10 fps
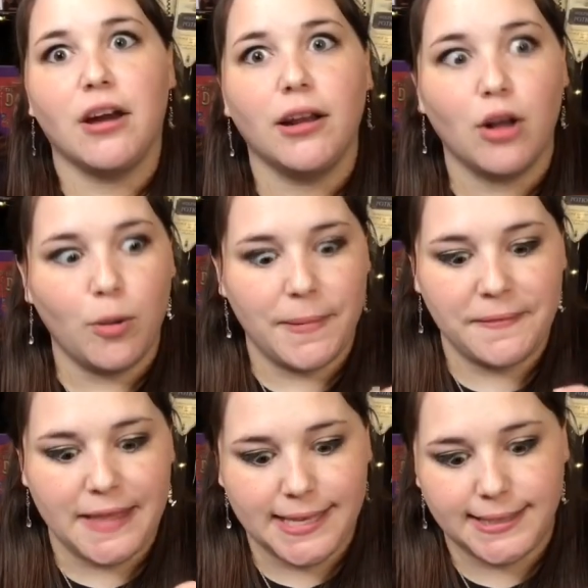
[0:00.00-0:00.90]
cannot
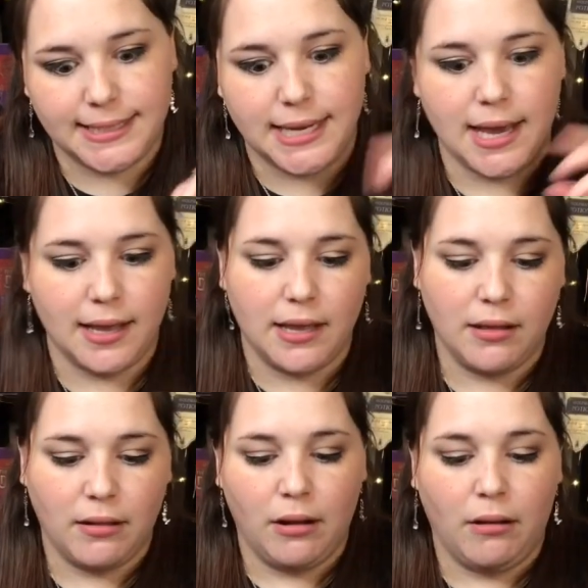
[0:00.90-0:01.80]
open things today.
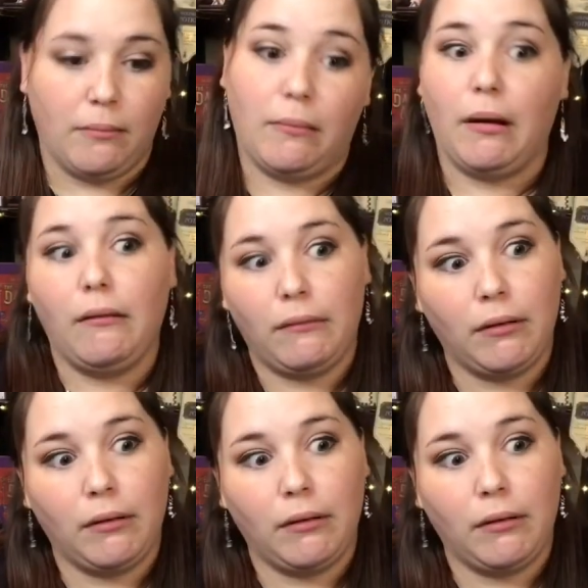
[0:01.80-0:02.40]
Gosh,